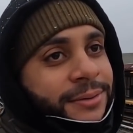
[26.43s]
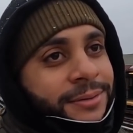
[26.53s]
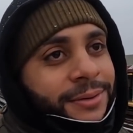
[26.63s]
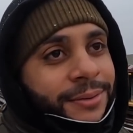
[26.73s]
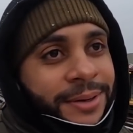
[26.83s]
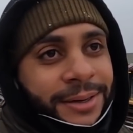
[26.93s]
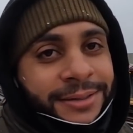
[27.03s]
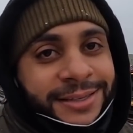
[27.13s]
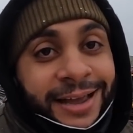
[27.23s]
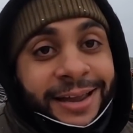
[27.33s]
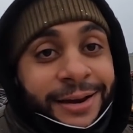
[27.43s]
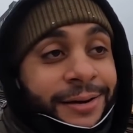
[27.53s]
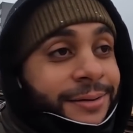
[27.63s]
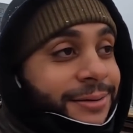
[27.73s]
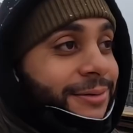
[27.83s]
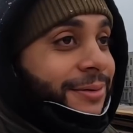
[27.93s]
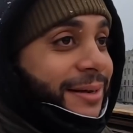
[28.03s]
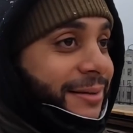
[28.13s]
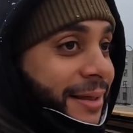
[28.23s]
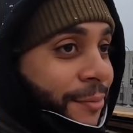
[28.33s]
you know, uh, daycare
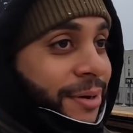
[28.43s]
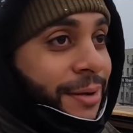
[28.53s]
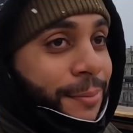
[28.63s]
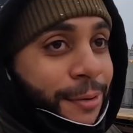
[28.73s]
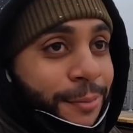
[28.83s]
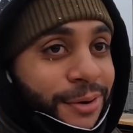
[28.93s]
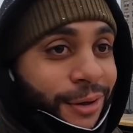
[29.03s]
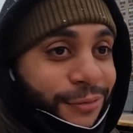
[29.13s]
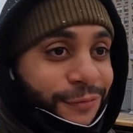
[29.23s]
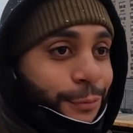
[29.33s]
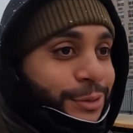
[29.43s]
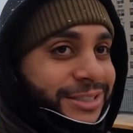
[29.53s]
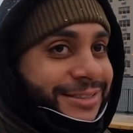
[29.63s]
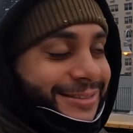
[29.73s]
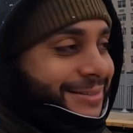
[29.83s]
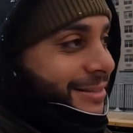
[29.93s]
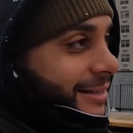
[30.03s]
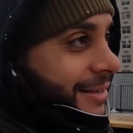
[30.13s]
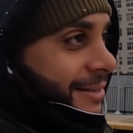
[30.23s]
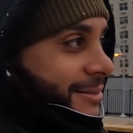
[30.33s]
know, they, they want to come home with all the foolishness.
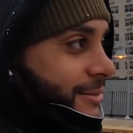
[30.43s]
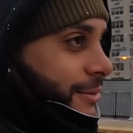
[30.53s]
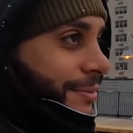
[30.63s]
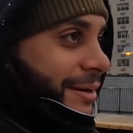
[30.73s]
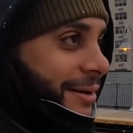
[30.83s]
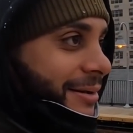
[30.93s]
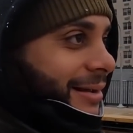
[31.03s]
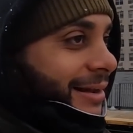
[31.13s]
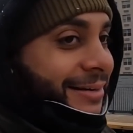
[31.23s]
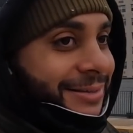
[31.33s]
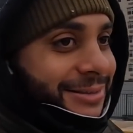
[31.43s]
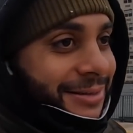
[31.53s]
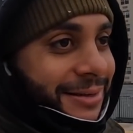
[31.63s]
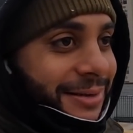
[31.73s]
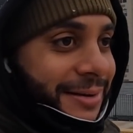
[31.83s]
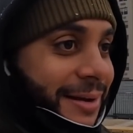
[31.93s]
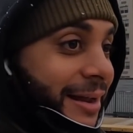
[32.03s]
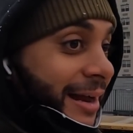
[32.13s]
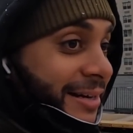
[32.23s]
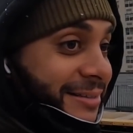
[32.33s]
So uh, I need to
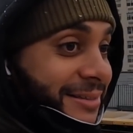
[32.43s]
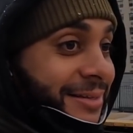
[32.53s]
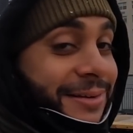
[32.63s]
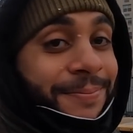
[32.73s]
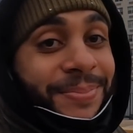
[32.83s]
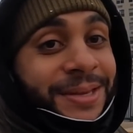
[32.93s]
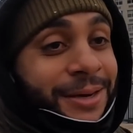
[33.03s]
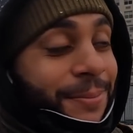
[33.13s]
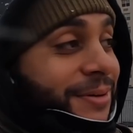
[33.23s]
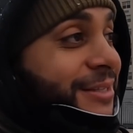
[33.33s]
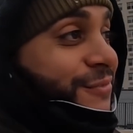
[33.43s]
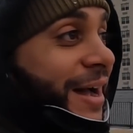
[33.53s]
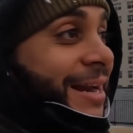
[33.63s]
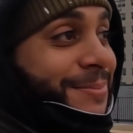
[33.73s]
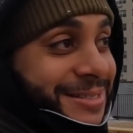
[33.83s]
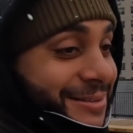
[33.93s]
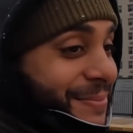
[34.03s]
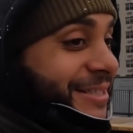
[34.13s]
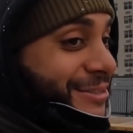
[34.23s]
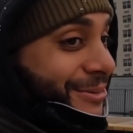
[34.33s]
I need to get up on these vitamins to
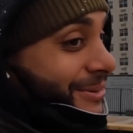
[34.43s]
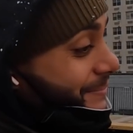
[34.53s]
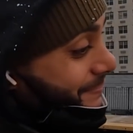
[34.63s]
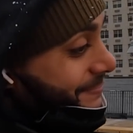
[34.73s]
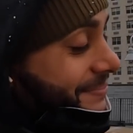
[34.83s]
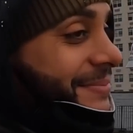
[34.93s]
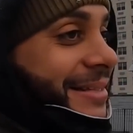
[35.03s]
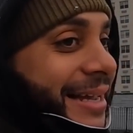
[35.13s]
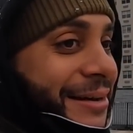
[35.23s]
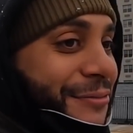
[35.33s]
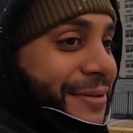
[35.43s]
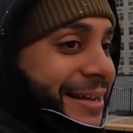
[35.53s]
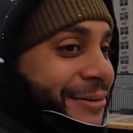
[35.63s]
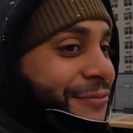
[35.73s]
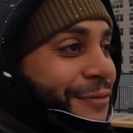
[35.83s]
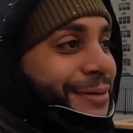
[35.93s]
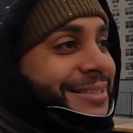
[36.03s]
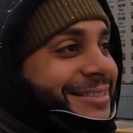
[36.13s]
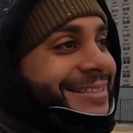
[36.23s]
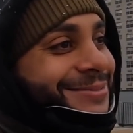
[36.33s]
make sure you know ain't no
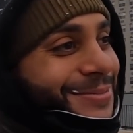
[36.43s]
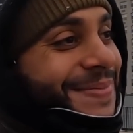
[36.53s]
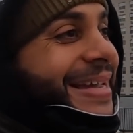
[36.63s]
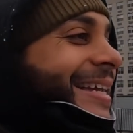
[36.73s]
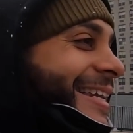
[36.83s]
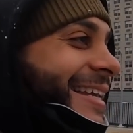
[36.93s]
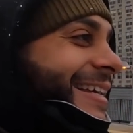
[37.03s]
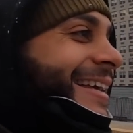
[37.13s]
foolishness with me, you know,